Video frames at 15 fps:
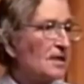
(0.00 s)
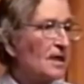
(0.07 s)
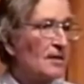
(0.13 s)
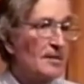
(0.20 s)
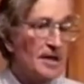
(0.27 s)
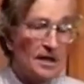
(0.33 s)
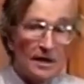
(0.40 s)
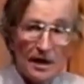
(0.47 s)

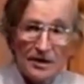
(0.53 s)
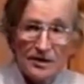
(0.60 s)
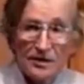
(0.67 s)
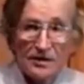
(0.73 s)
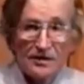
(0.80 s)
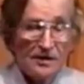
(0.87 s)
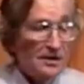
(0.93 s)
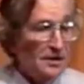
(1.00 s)
I mean,
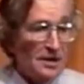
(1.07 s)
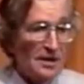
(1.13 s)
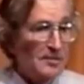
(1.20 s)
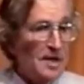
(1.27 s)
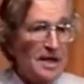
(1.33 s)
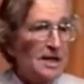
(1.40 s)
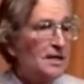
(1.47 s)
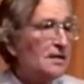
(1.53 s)
unless you're
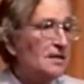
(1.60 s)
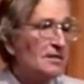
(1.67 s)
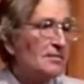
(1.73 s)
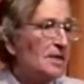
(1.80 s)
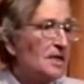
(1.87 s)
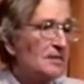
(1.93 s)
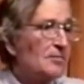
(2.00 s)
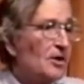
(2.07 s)
committed to
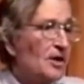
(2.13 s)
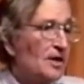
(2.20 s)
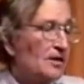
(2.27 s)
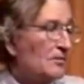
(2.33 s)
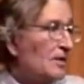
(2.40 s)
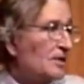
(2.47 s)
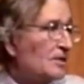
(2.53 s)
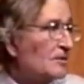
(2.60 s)
being part of
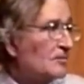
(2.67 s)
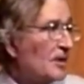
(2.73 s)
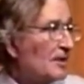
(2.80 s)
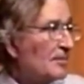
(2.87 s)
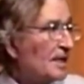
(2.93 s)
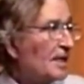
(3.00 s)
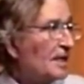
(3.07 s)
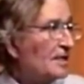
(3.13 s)
the Western
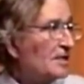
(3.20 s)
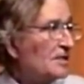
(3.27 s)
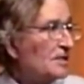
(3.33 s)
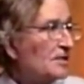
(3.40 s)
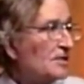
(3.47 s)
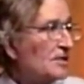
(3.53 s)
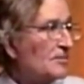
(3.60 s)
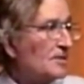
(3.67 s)
propaganda
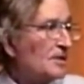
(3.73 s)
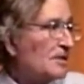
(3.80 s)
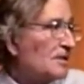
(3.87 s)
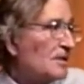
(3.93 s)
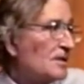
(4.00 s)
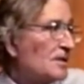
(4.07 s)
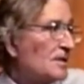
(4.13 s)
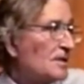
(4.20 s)
system, there's
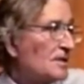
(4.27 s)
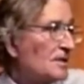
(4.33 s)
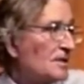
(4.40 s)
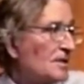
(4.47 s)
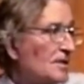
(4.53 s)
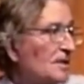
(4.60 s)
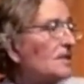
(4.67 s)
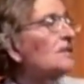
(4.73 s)

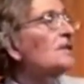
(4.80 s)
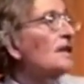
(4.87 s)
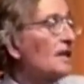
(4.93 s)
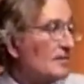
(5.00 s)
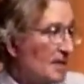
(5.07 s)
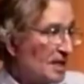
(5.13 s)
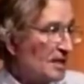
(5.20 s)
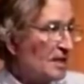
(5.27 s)
nothing to
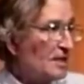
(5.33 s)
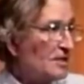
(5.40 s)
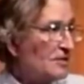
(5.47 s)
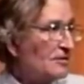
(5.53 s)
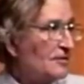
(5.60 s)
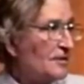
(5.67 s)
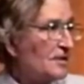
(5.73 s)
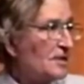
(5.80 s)
say about that
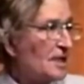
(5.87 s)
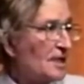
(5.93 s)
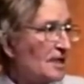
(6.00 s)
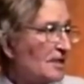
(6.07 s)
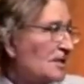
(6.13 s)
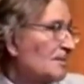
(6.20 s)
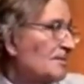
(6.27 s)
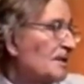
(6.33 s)
issue of dissent
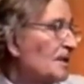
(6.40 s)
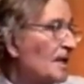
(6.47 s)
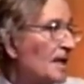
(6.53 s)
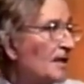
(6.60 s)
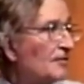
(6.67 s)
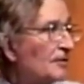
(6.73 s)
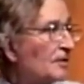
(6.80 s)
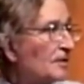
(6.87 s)
except to
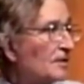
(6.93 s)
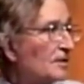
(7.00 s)
laugh.